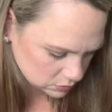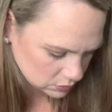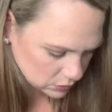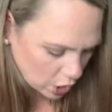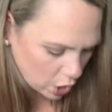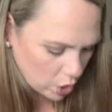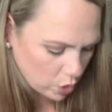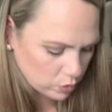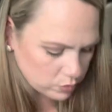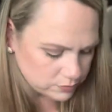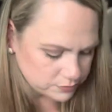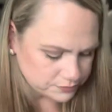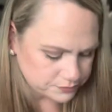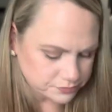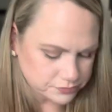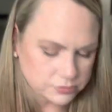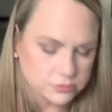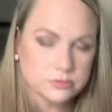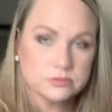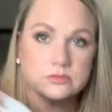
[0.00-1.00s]
Oh,
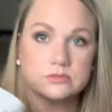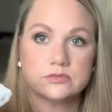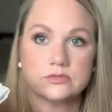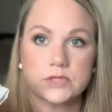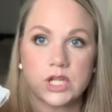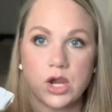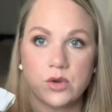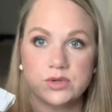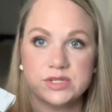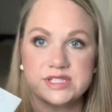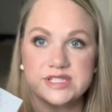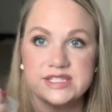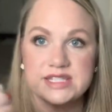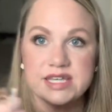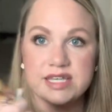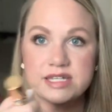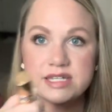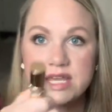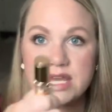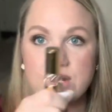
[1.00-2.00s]
a
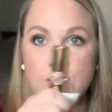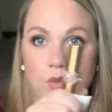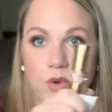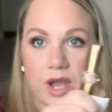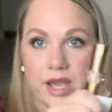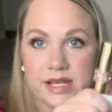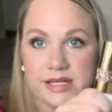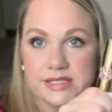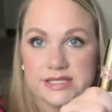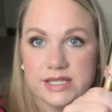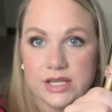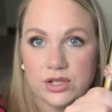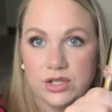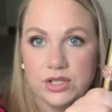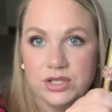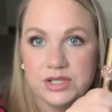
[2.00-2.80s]
receipt and a YSL